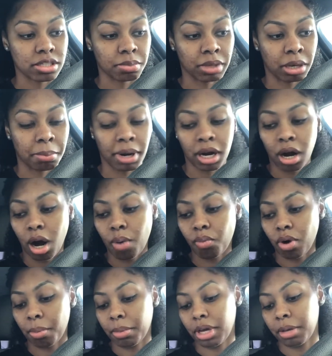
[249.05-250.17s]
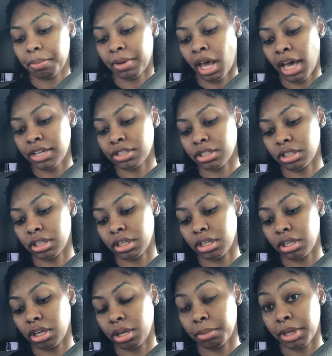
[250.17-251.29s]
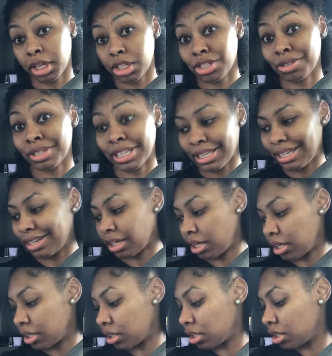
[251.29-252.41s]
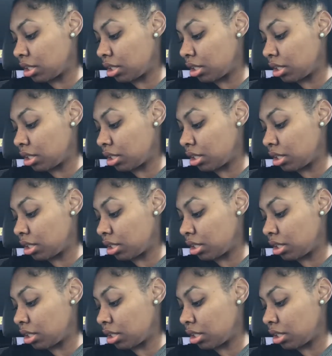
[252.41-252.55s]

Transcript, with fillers: so I'm letting my car warm up and I actually am gonna turn the heat on.